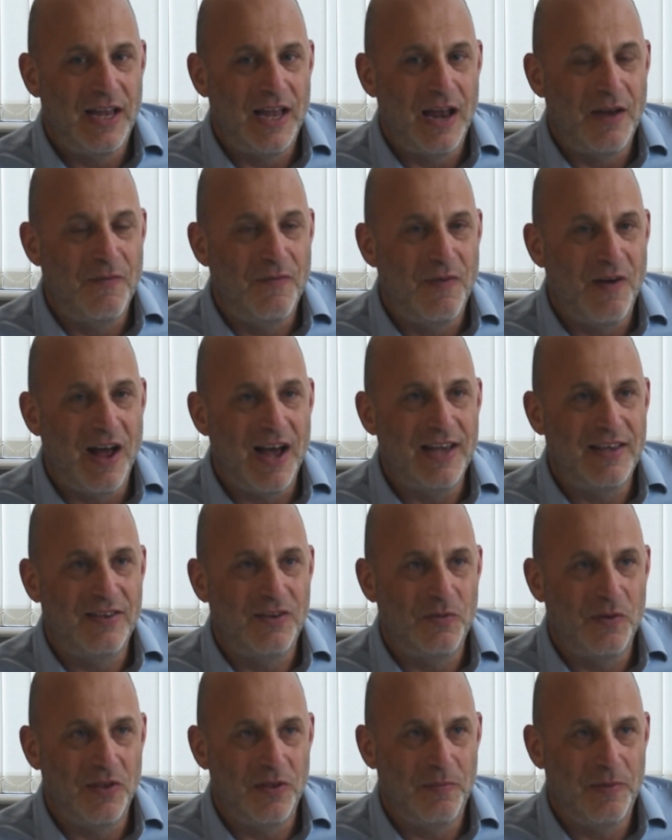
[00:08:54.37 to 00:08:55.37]
advice
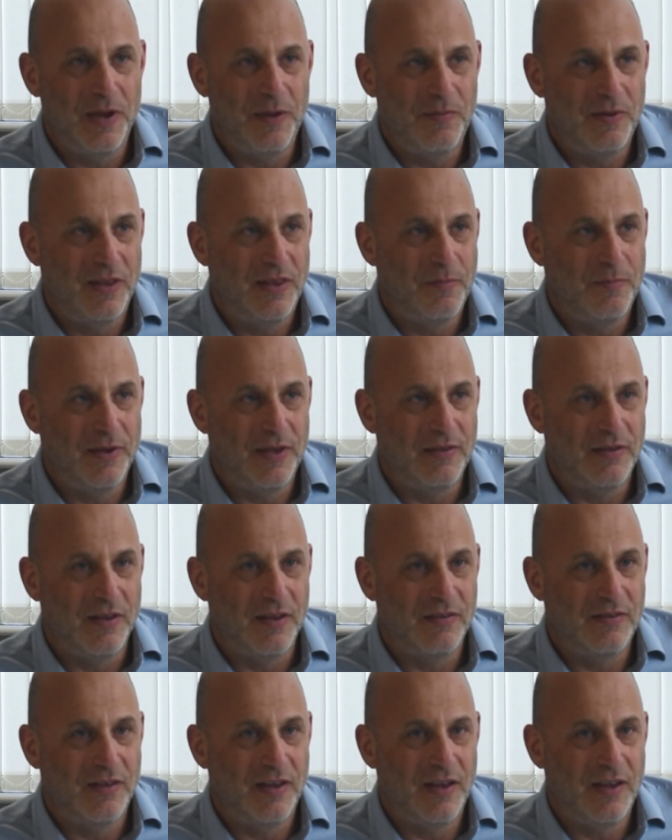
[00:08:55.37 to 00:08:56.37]
to other people in the
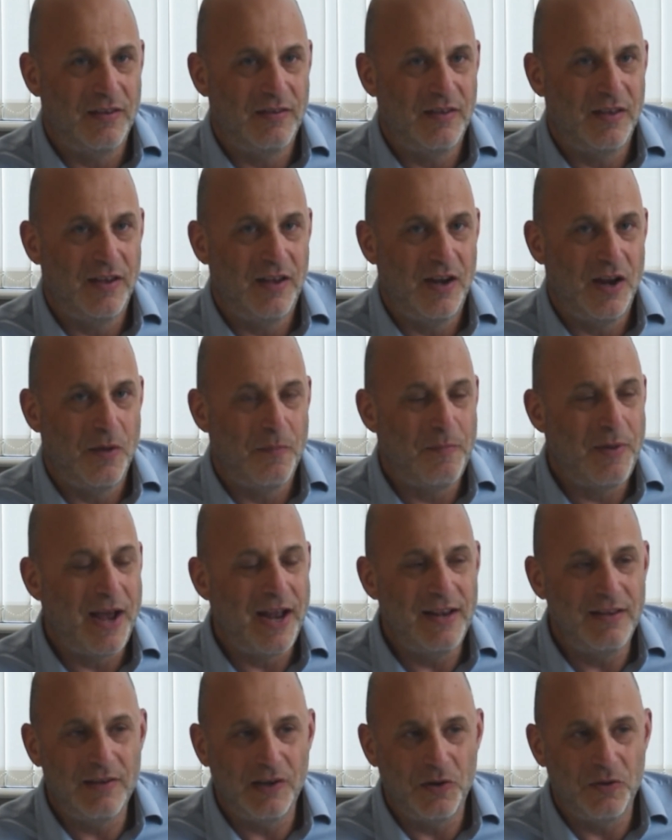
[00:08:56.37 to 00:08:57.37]
business is,
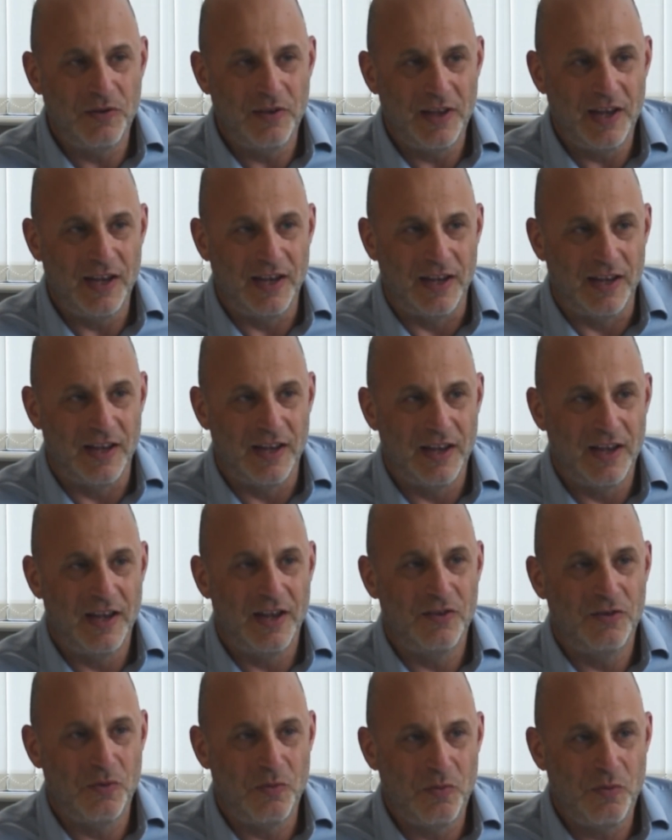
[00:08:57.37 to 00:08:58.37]
pain's a good thing.
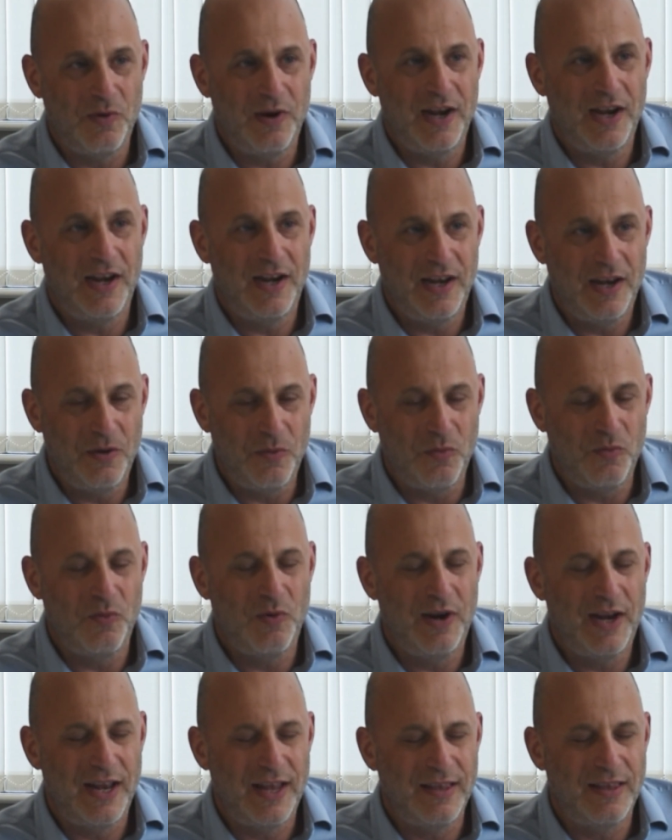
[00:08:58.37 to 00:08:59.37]
It's a really,
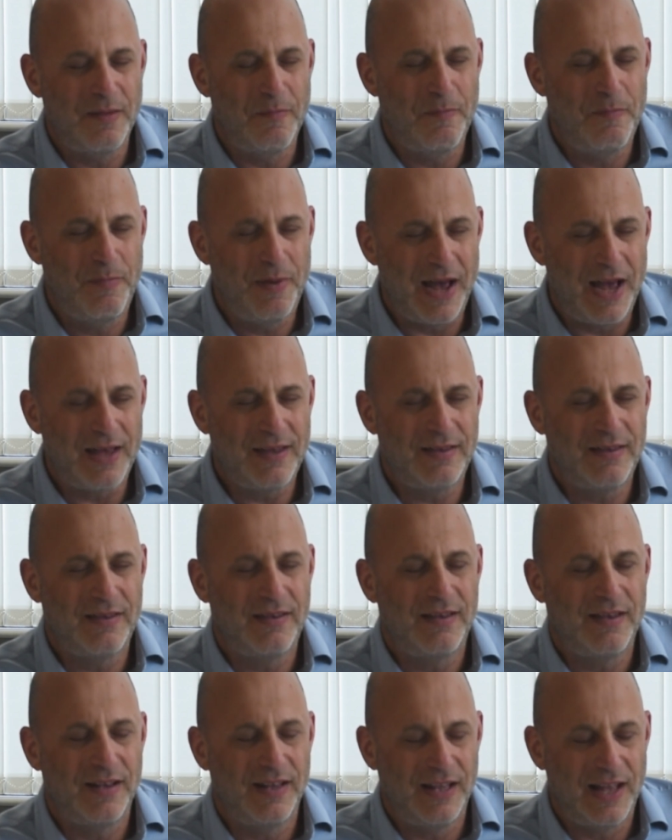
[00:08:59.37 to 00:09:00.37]
really, the best
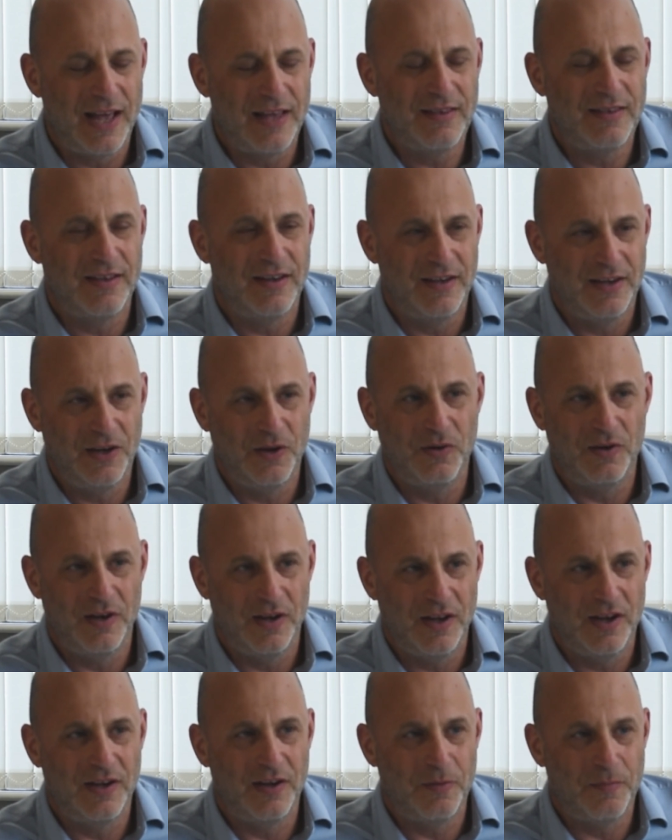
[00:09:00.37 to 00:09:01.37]
lesson you can
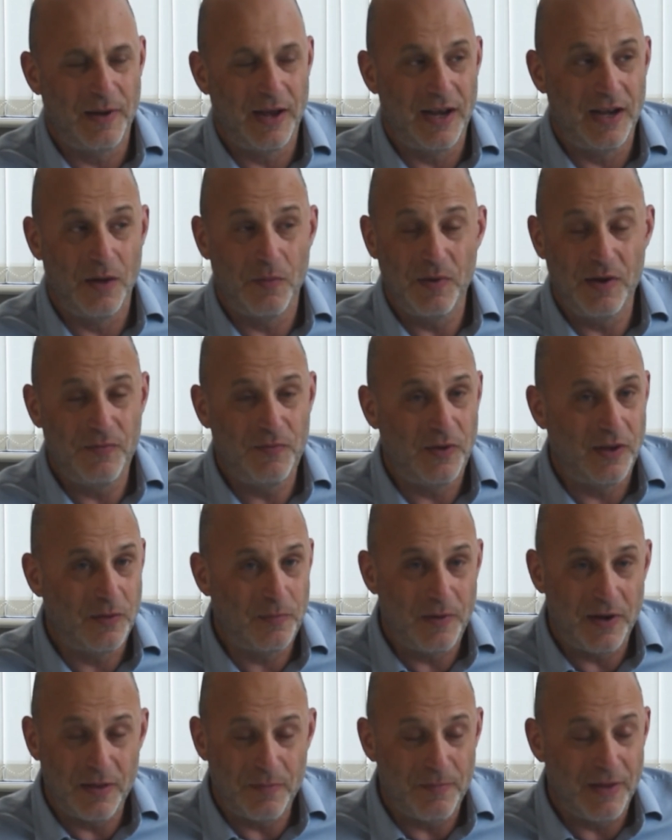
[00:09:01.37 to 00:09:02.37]
learn is pain. And we've
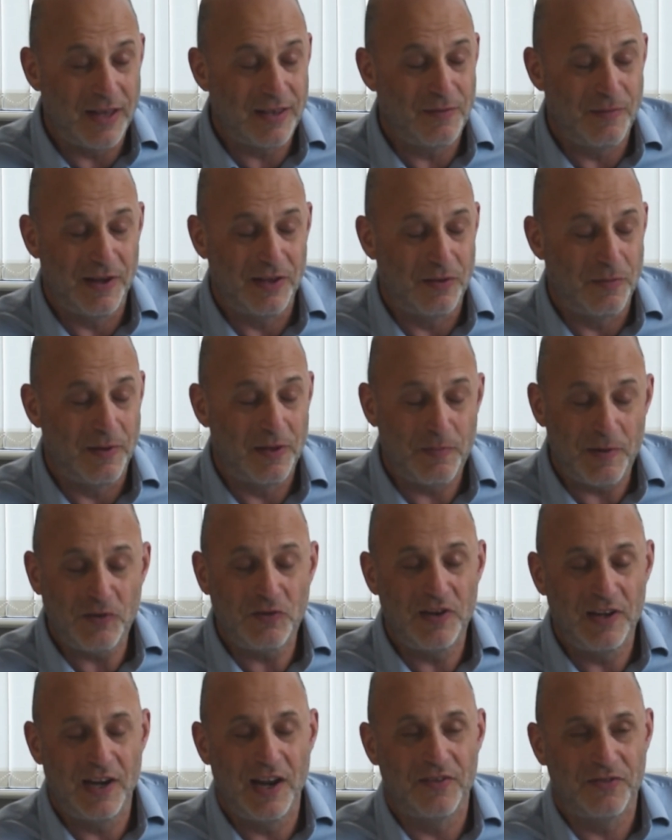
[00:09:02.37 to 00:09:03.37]
experienced massive amounts of pain,
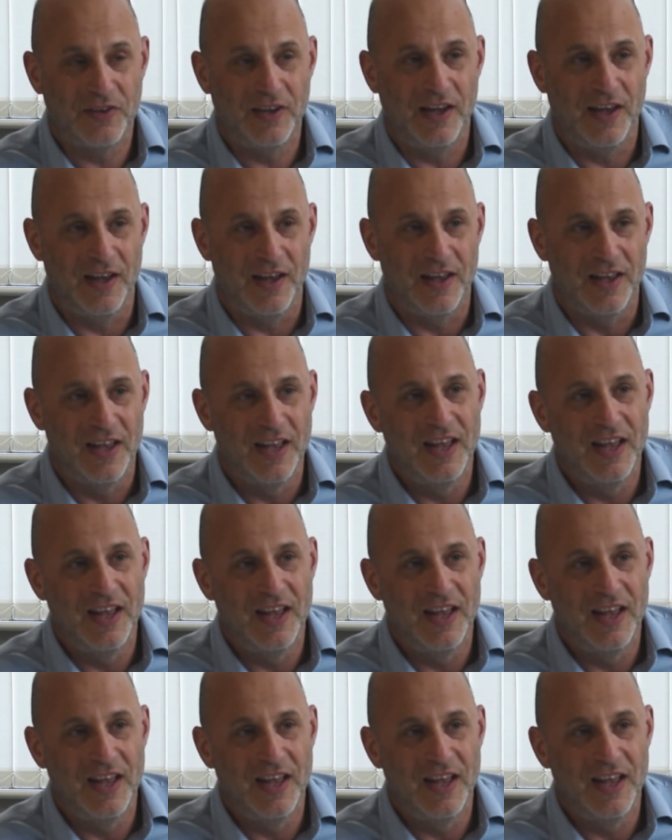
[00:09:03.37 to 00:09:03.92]
especially in the last year